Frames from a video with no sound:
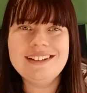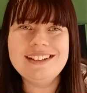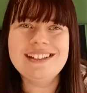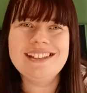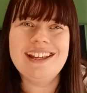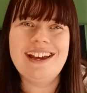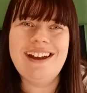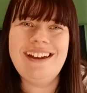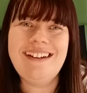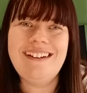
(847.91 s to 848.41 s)

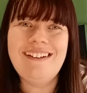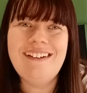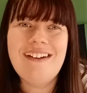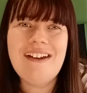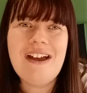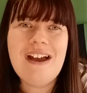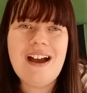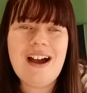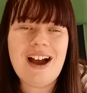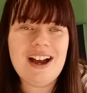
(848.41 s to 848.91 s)
So
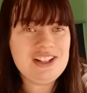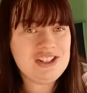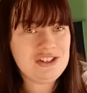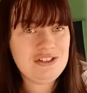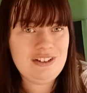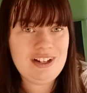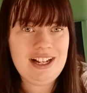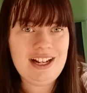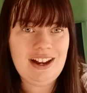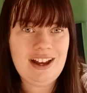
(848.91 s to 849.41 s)
I do
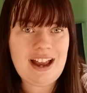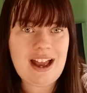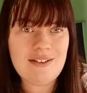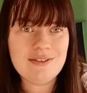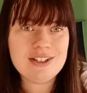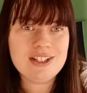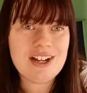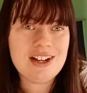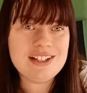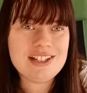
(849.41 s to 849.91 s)
really like
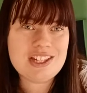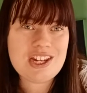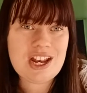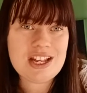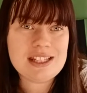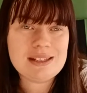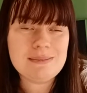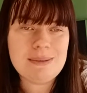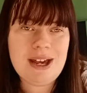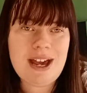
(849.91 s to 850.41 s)
Avatar's
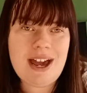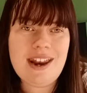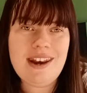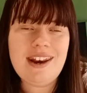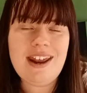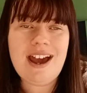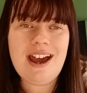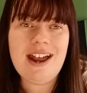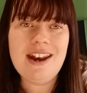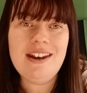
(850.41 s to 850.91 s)
Jasmine
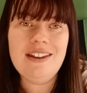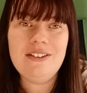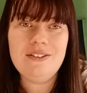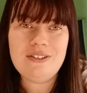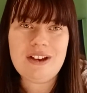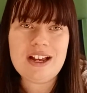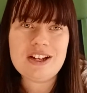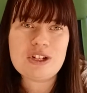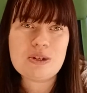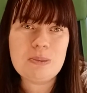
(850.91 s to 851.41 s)
and the
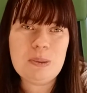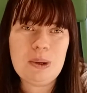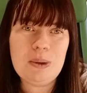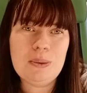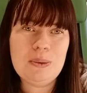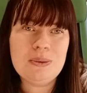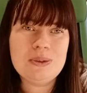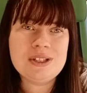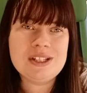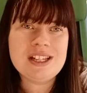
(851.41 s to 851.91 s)
flash
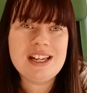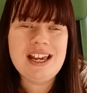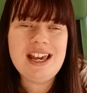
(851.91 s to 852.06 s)
mould.